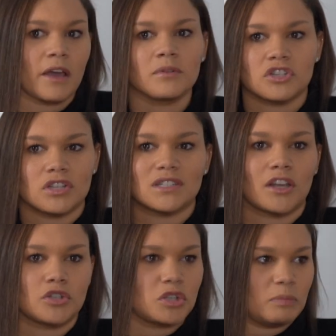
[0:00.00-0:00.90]
It was just
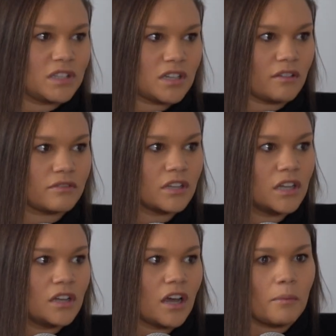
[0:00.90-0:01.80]
like stupid stuff
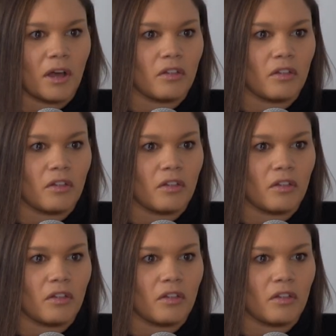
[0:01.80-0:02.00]
about